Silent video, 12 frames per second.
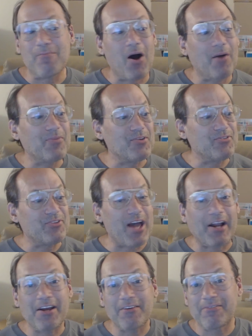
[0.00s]
I bought the
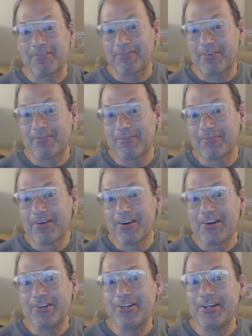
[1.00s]
second
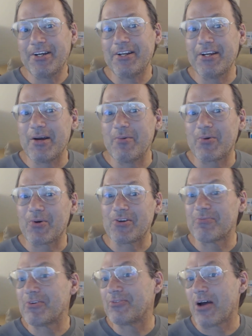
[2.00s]
She and Him
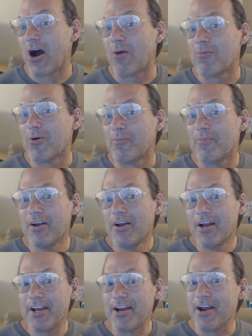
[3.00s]
Christmas album
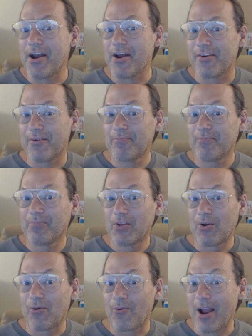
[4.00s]
in
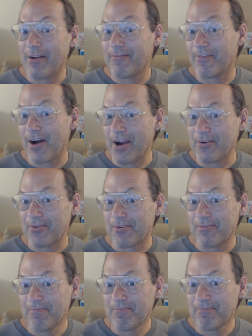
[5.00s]
red
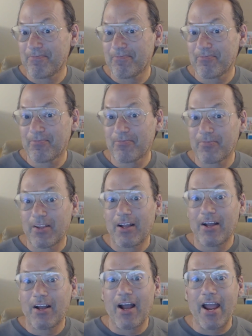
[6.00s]
vinyl
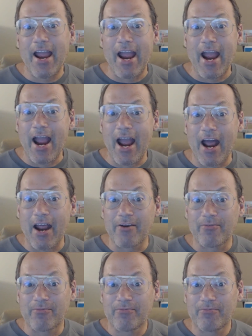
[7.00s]

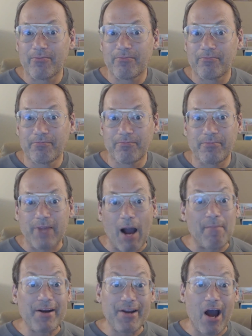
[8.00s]
and
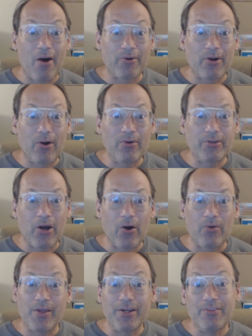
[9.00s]
got my download
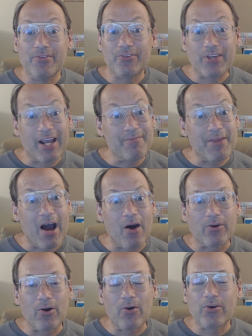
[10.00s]
code. They did the same
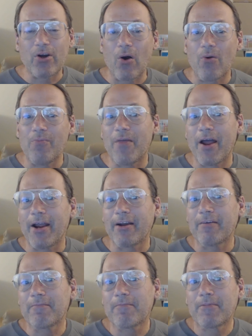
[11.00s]
download code
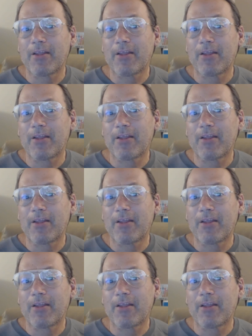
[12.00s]
thing.